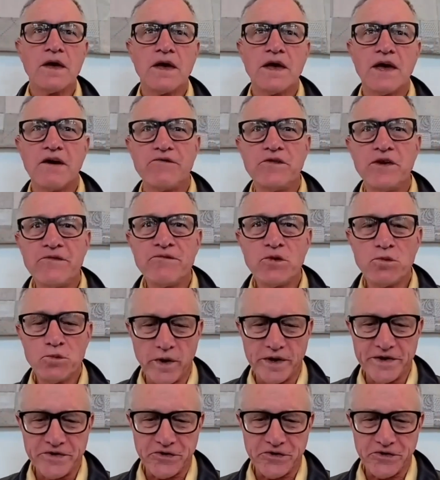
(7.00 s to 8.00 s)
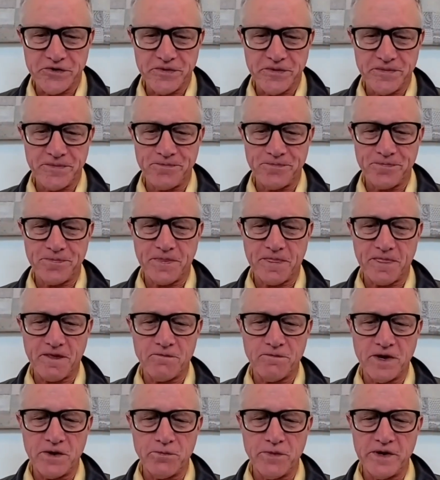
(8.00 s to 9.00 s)
you ever wondered
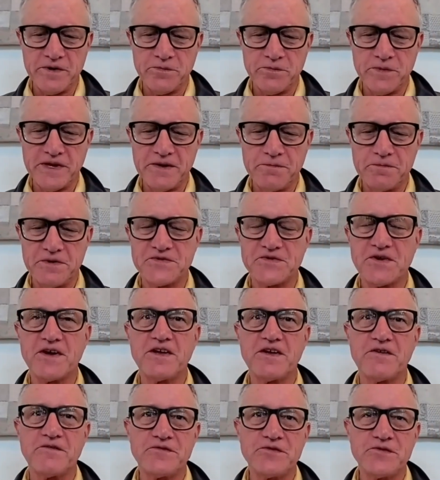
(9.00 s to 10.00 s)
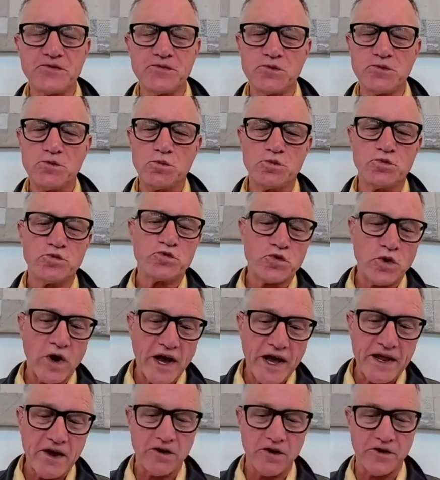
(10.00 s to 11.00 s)
why when we resolve to try
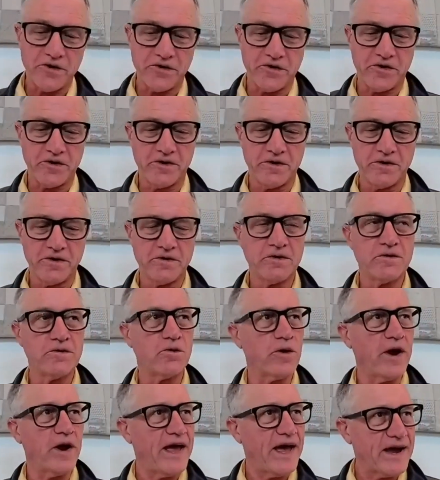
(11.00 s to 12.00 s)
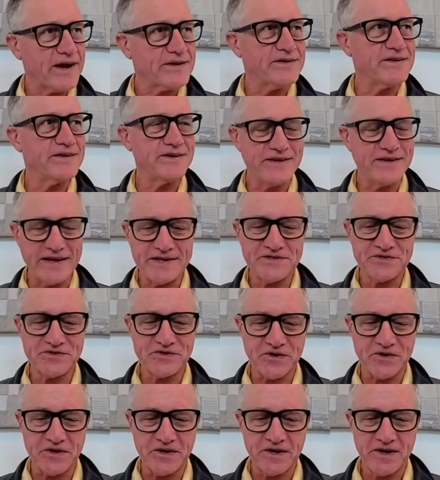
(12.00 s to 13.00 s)
harder or act
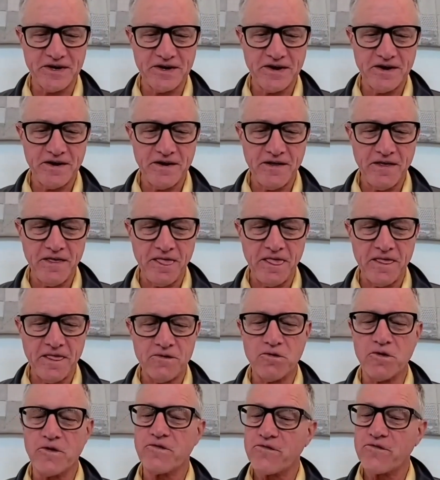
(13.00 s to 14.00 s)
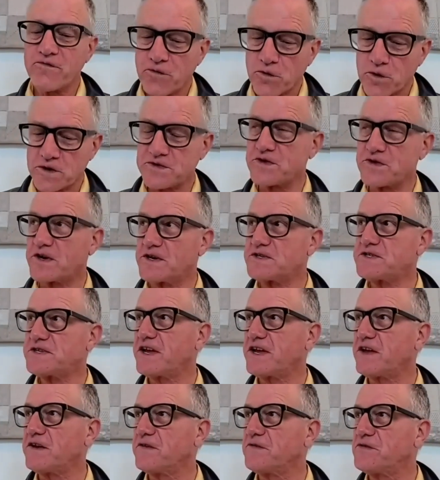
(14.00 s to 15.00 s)
nicer or force
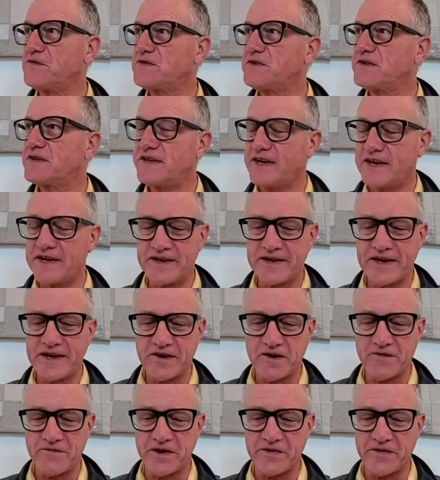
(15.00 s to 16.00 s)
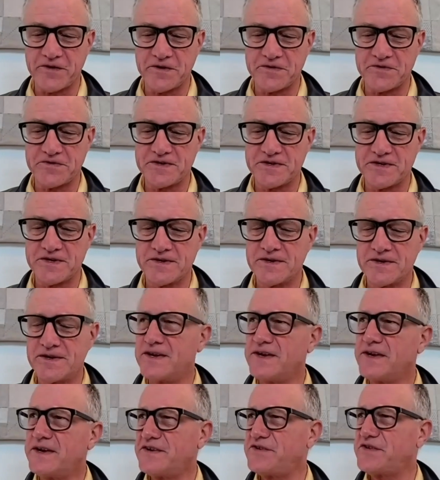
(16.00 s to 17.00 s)
ourselves to take care of others,
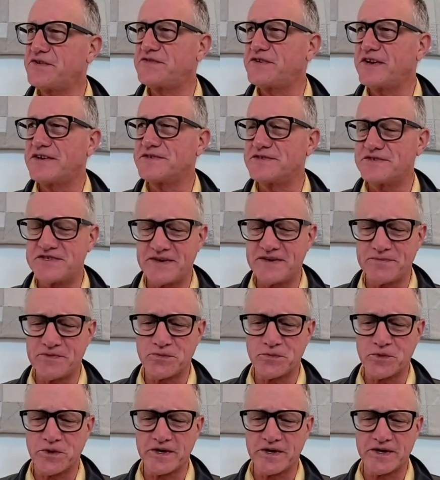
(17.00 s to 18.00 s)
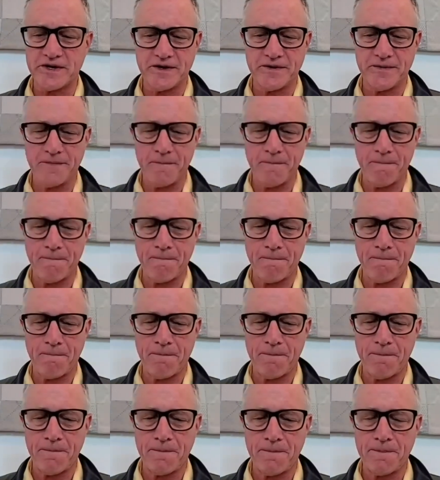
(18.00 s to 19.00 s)
it just doesn't seem to work?
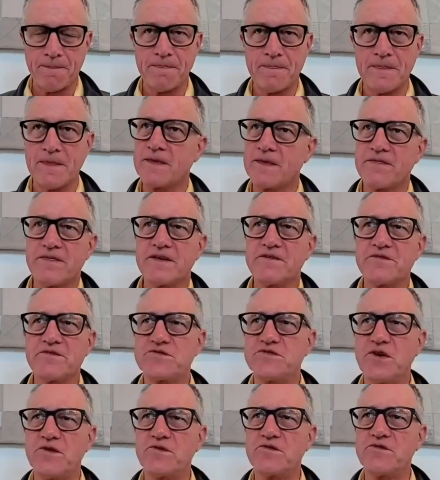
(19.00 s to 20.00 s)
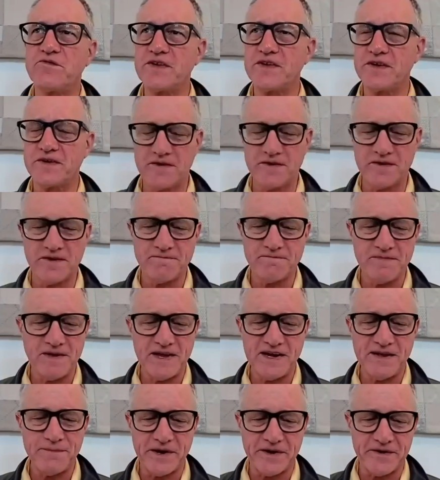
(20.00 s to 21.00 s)
Things don't feel
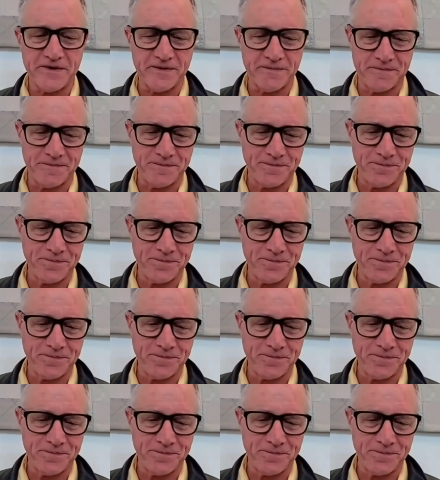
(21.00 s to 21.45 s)
any better.